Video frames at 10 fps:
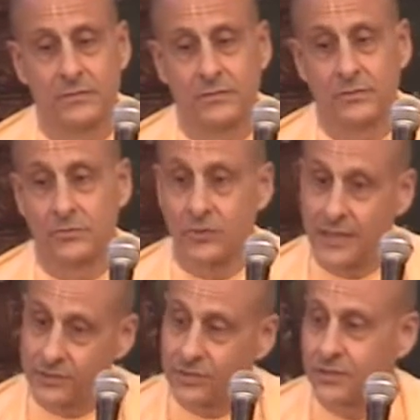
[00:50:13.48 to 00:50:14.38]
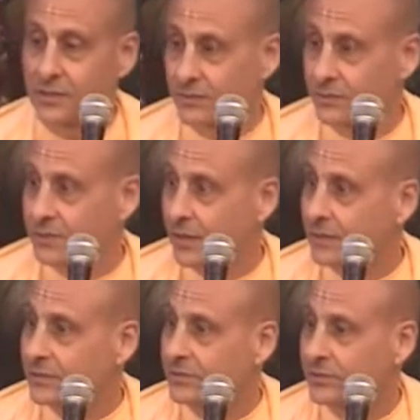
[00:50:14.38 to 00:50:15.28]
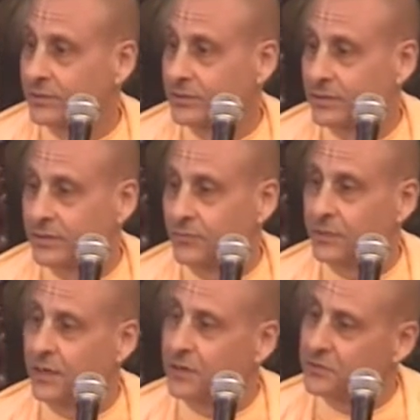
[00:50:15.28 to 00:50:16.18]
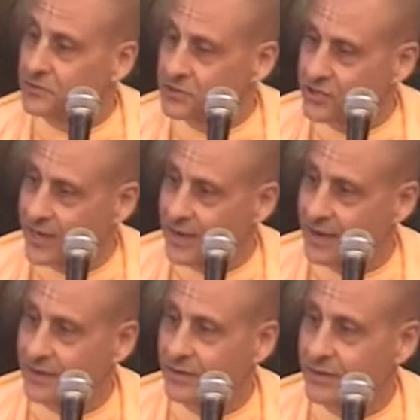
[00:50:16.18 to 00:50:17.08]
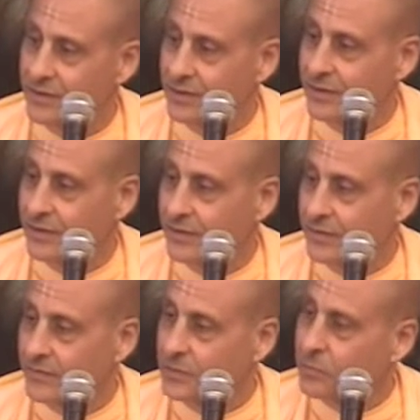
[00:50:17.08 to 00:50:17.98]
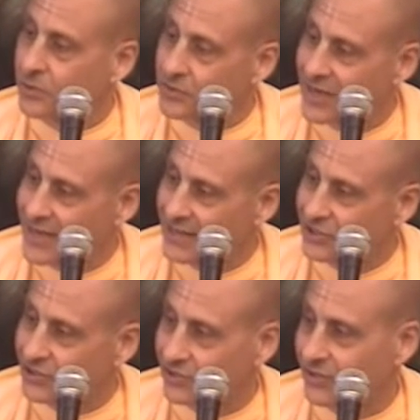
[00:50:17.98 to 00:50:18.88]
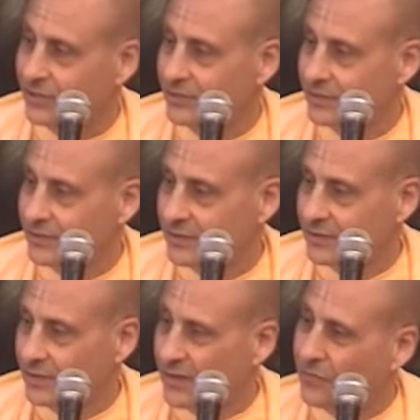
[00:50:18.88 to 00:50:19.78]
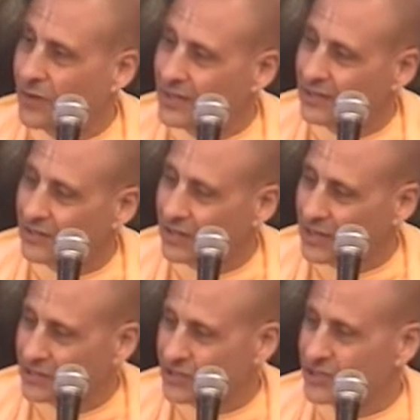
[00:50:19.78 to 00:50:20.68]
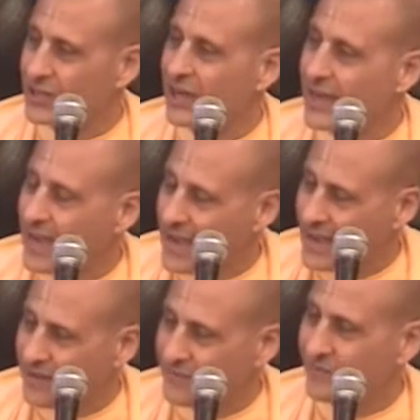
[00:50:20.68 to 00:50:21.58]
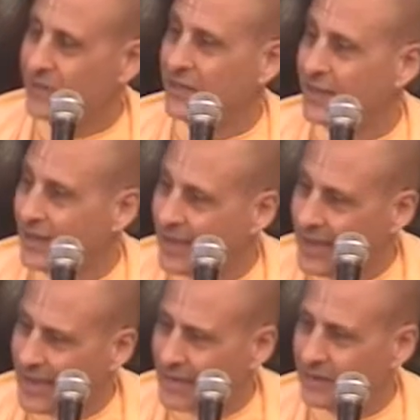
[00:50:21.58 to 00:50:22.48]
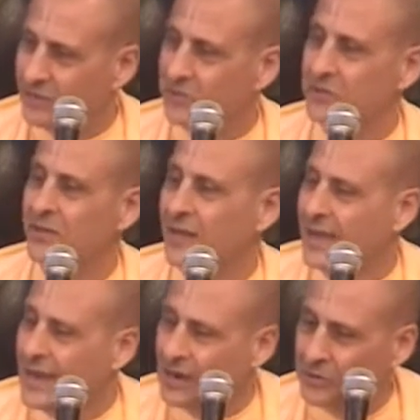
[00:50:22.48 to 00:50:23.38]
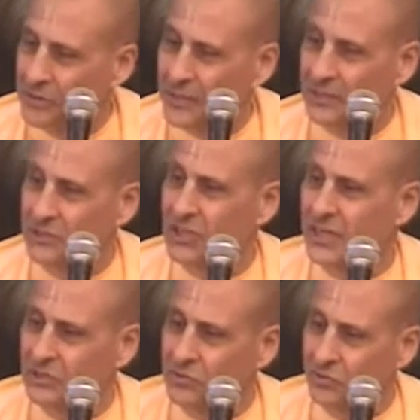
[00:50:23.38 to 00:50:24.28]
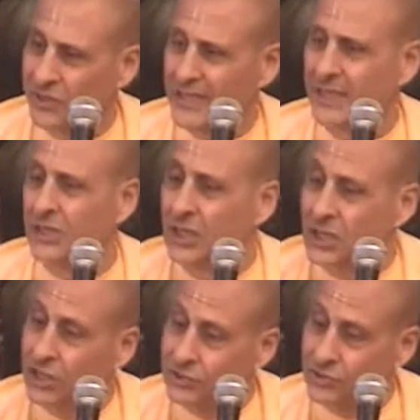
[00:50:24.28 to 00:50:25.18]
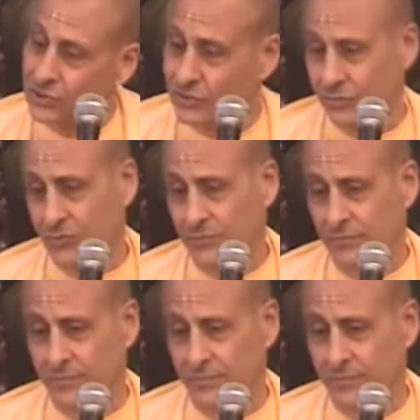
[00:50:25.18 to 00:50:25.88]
So transcendental knowledge, we understand the potential of what lust, envy, anger, arrogance, and greed can do.